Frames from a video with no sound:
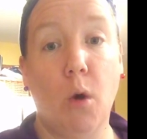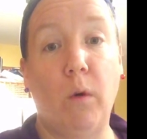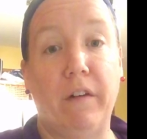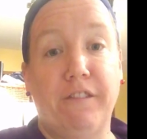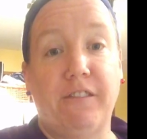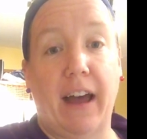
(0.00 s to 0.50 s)

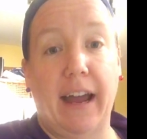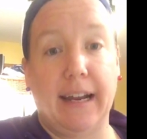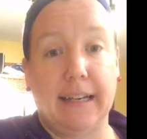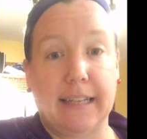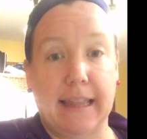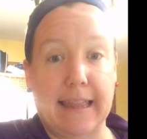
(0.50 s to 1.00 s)
will
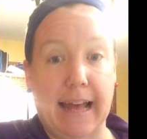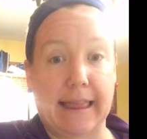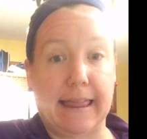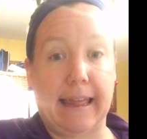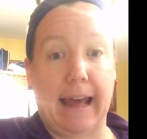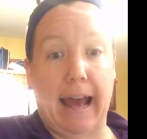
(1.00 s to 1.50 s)
find that
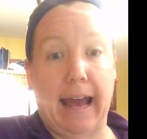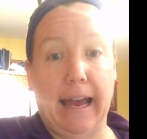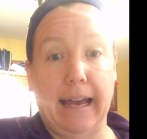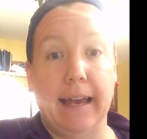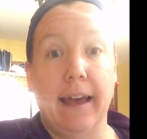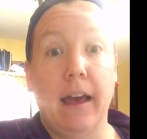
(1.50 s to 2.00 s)

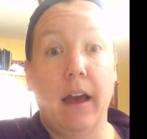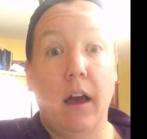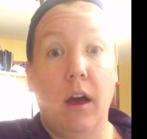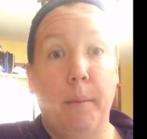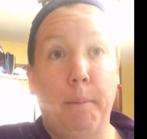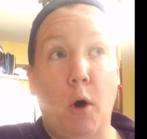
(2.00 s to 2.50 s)
they
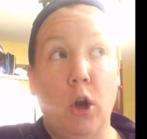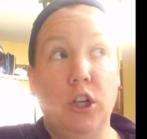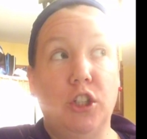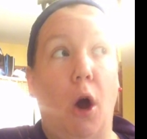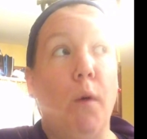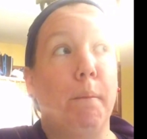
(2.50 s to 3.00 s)

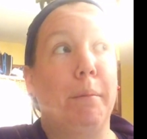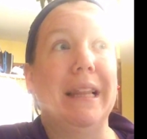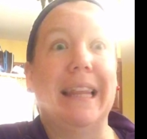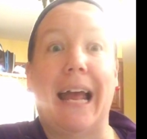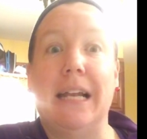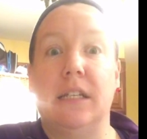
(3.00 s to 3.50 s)
don't
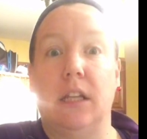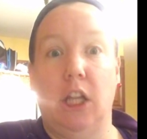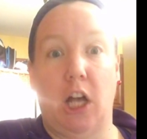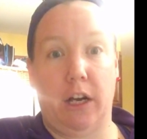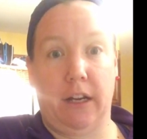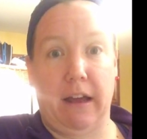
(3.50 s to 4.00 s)
blend
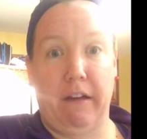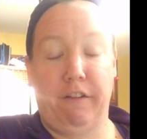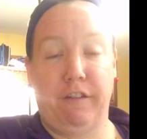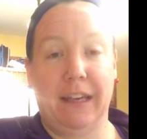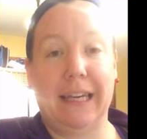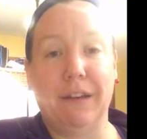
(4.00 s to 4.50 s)
long
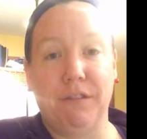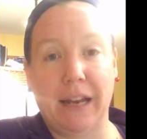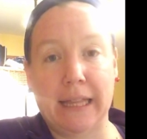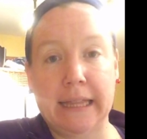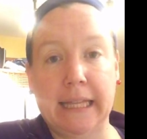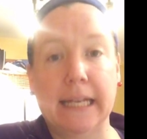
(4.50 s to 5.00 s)
enough. Give it
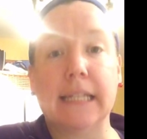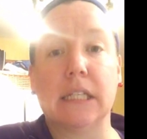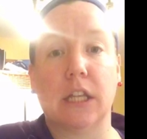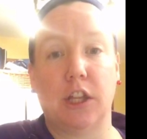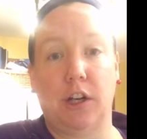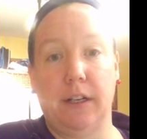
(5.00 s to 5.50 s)
at least
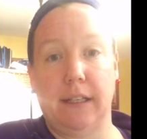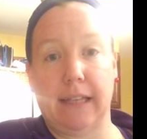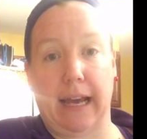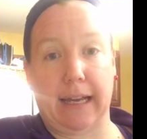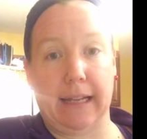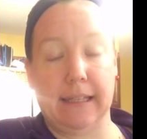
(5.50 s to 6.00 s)
30
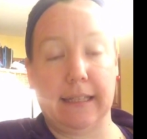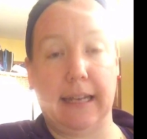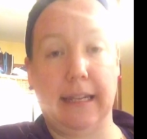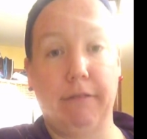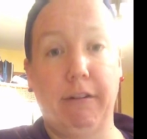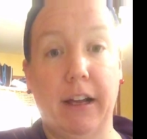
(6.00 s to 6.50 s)
seconds,
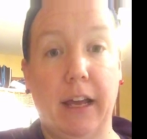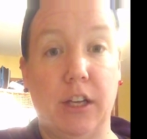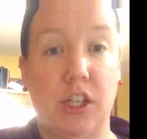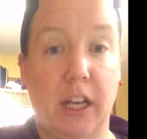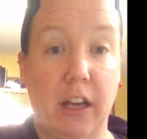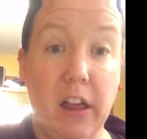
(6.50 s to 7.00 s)
and
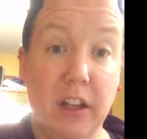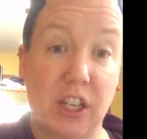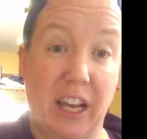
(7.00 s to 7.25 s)
Shakeology